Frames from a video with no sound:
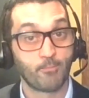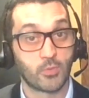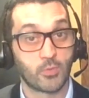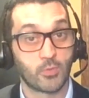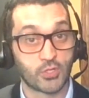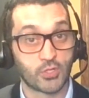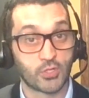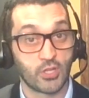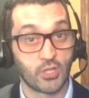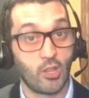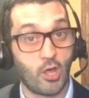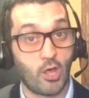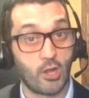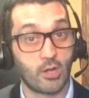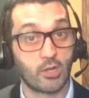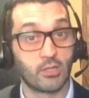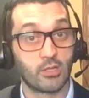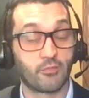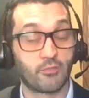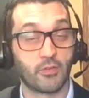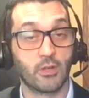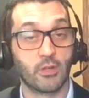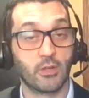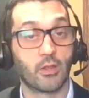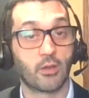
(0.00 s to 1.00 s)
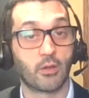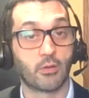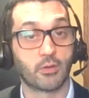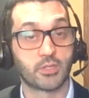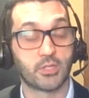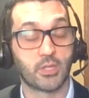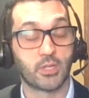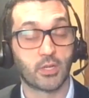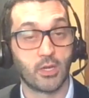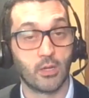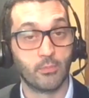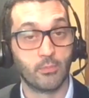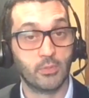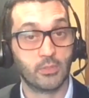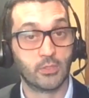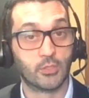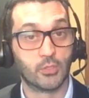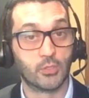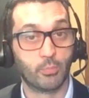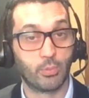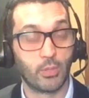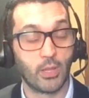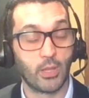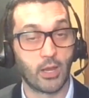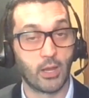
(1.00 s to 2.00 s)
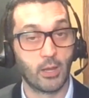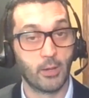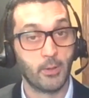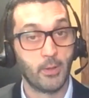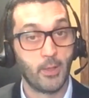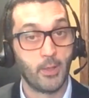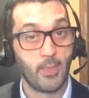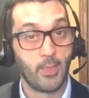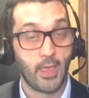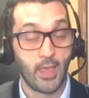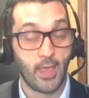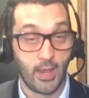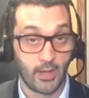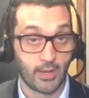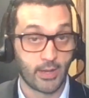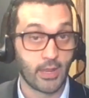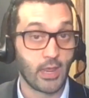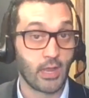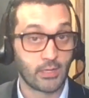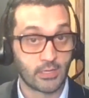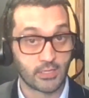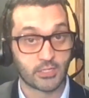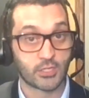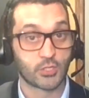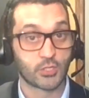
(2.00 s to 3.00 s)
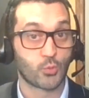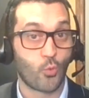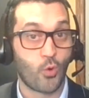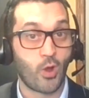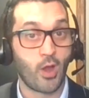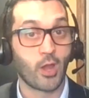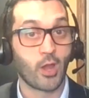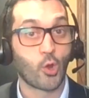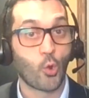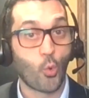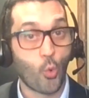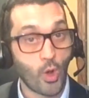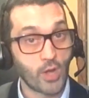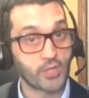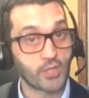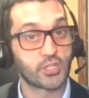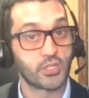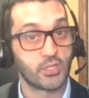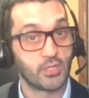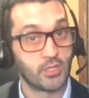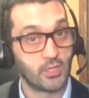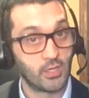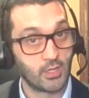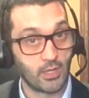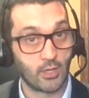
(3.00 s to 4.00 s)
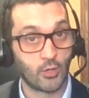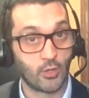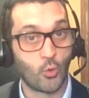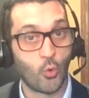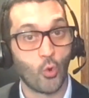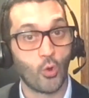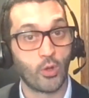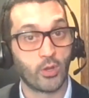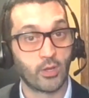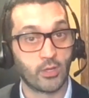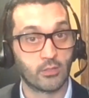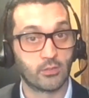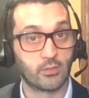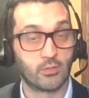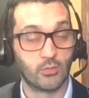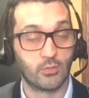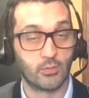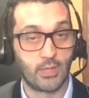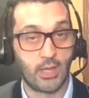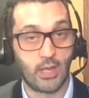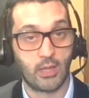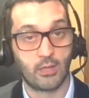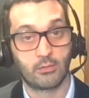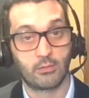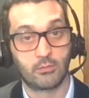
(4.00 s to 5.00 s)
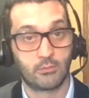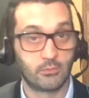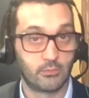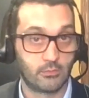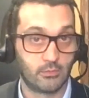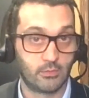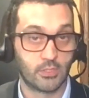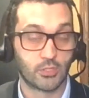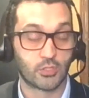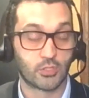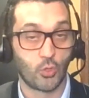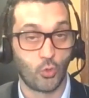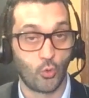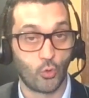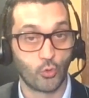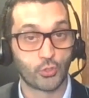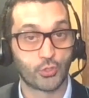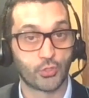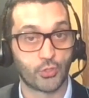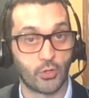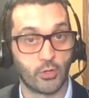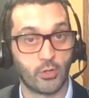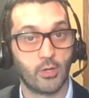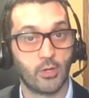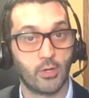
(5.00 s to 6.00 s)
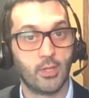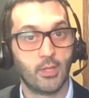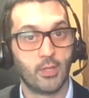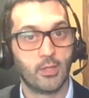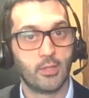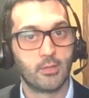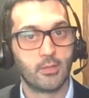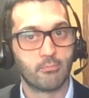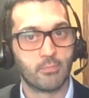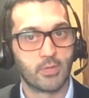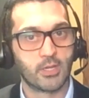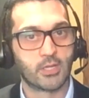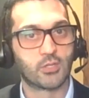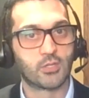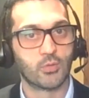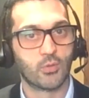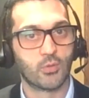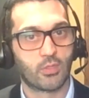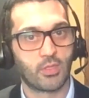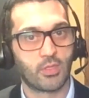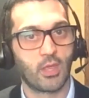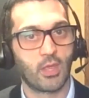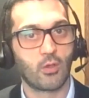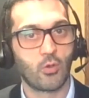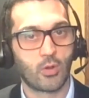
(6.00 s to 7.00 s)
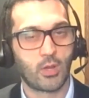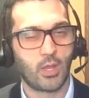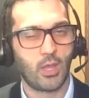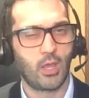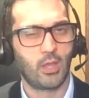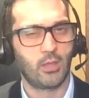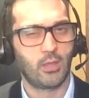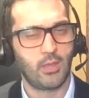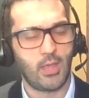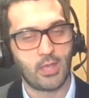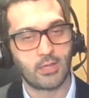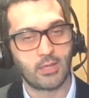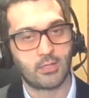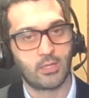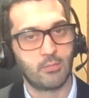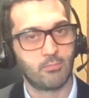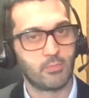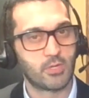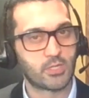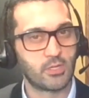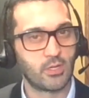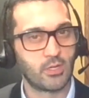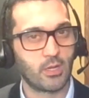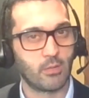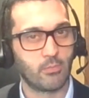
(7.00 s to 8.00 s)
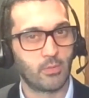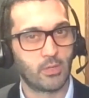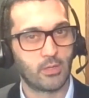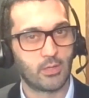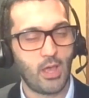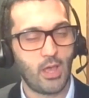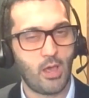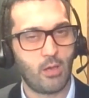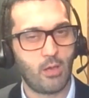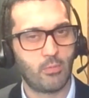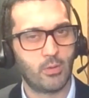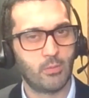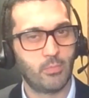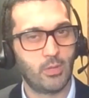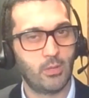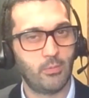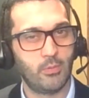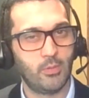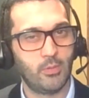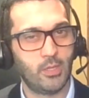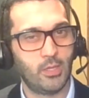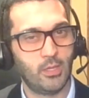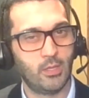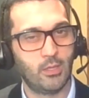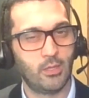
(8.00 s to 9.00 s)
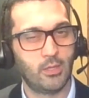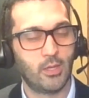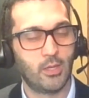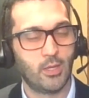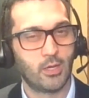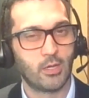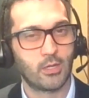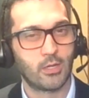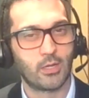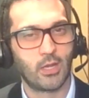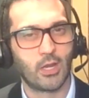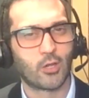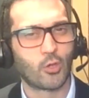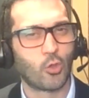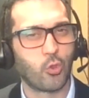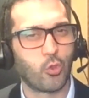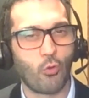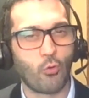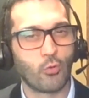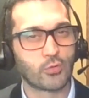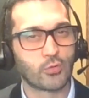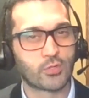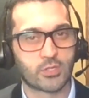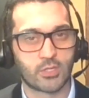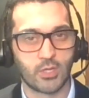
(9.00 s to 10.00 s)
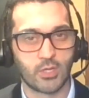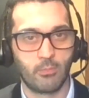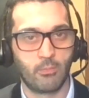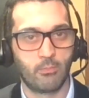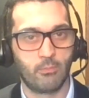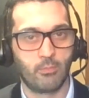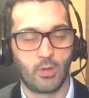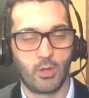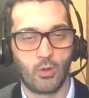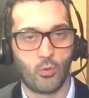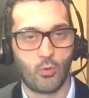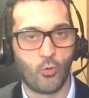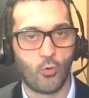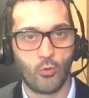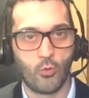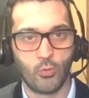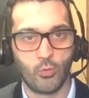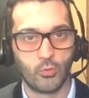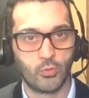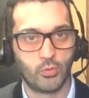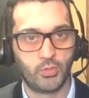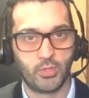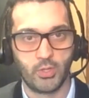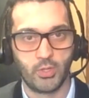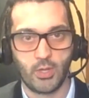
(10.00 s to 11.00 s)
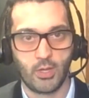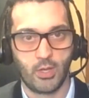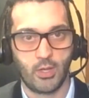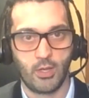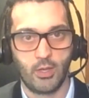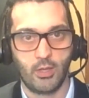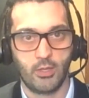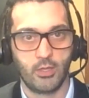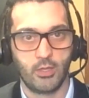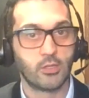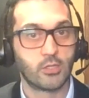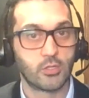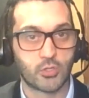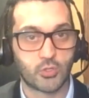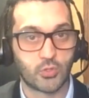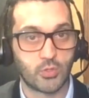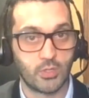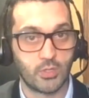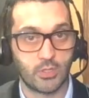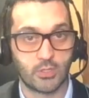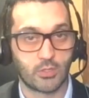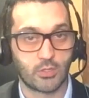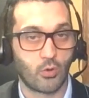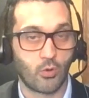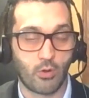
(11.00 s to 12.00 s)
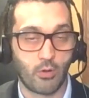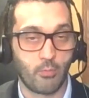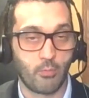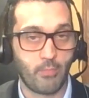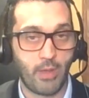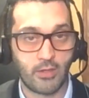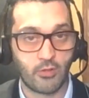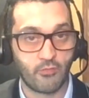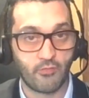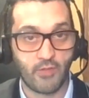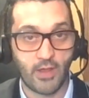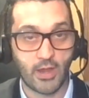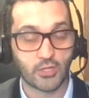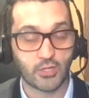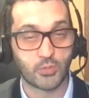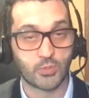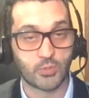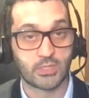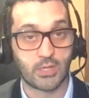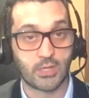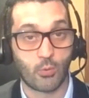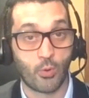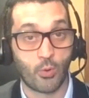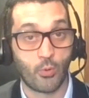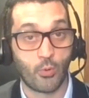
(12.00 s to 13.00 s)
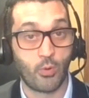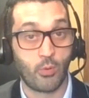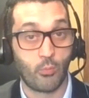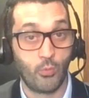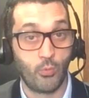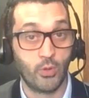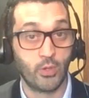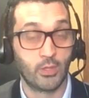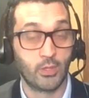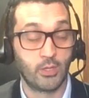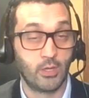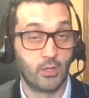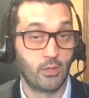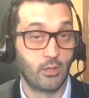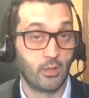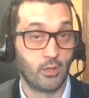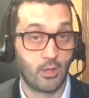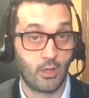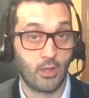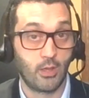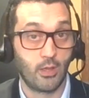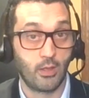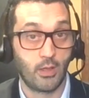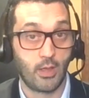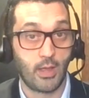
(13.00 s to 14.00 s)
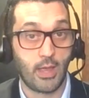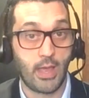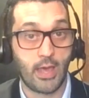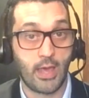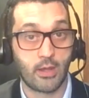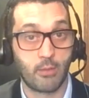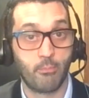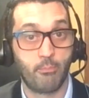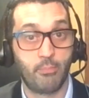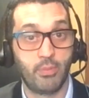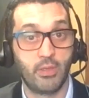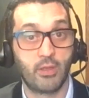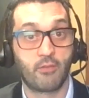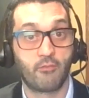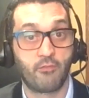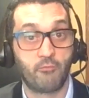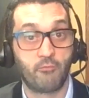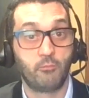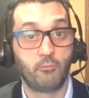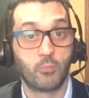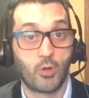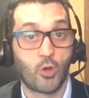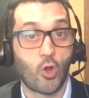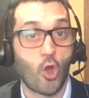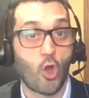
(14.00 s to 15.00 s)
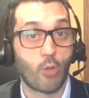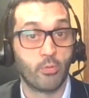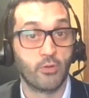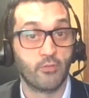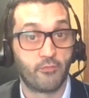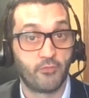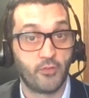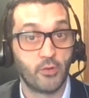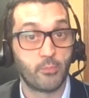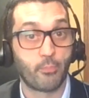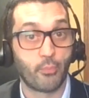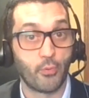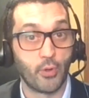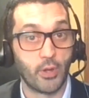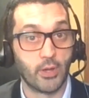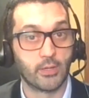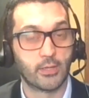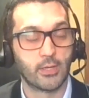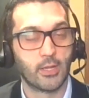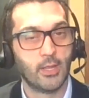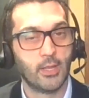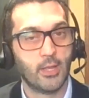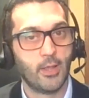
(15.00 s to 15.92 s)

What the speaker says: There's a lot of different layers that come into play. And again, this is why questioning and going into that disclosure makes you think, okay, yeah, the emission coming down, but maybe they closed some old industries or manufacturers that were really had a big carbon footprint.